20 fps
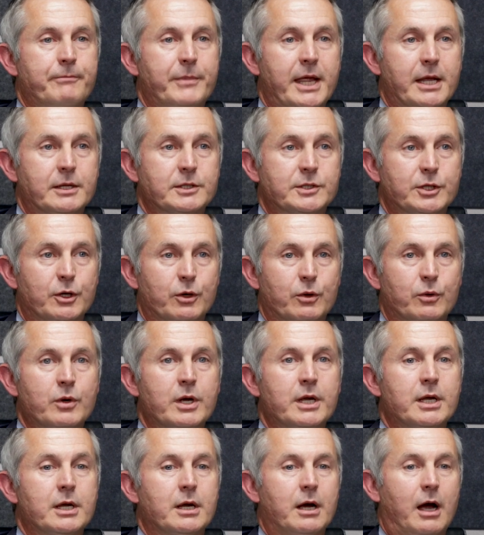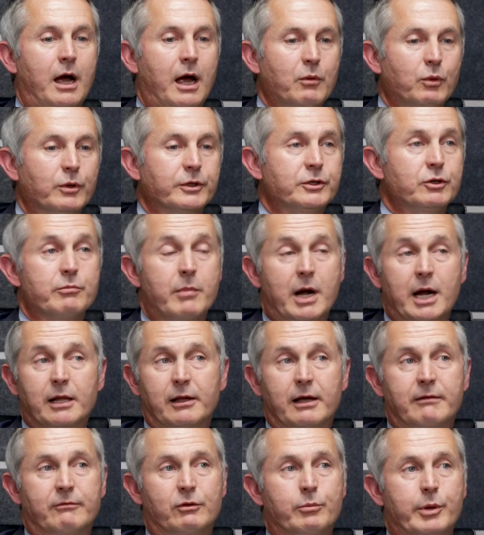And so I will do my
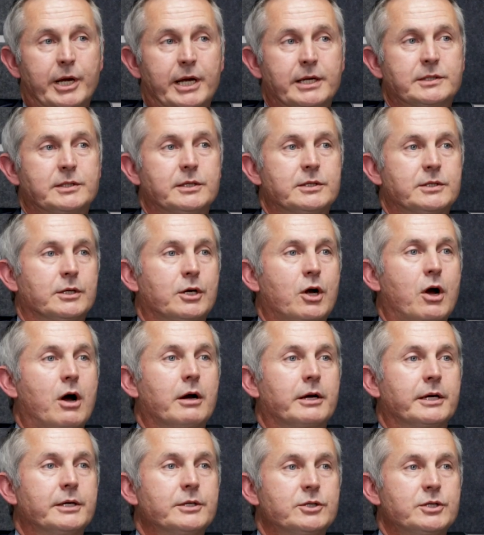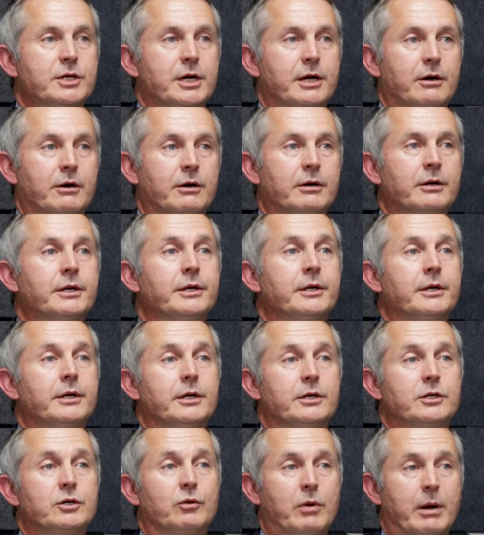level best as the caucus chair
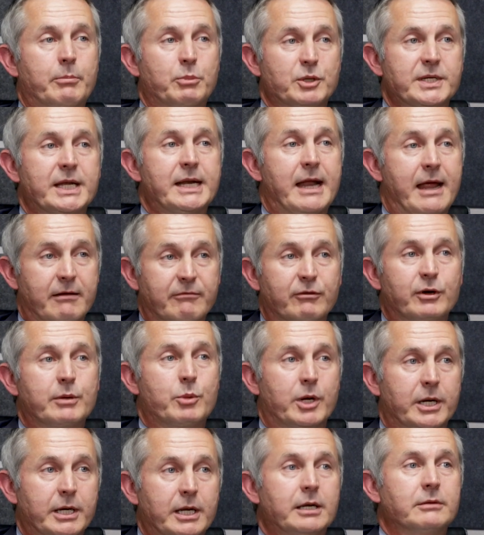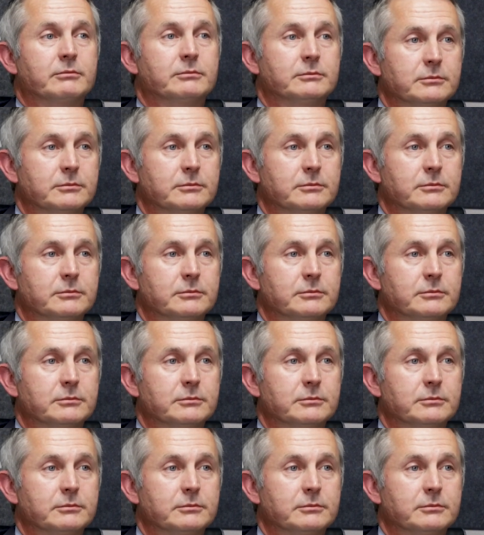to represent everybody.